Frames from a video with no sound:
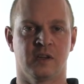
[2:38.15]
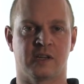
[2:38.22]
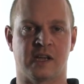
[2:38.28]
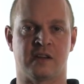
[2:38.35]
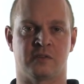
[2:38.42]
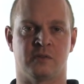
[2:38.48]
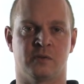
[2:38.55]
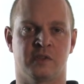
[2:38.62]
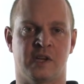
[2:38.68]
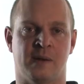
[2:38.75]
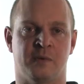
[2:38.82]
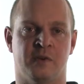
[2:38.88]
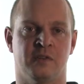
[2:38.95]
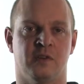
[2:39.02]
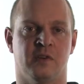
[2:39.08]
Casual
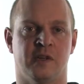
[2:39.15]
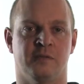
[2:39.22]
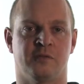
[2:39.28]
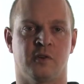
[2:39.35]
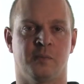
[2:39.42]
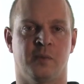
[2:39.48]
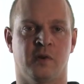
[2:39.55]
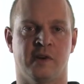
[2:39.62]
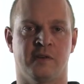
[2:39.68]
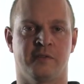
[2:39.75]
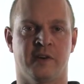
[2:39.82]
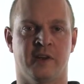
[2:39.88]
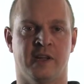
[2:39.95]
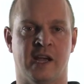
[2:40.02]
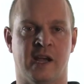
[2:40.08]
snappers looking for a
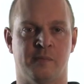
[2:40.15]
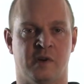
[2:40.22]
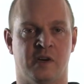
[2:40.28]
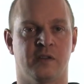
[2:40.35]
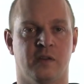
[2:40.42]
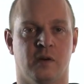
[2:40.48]
pocket-friendly camera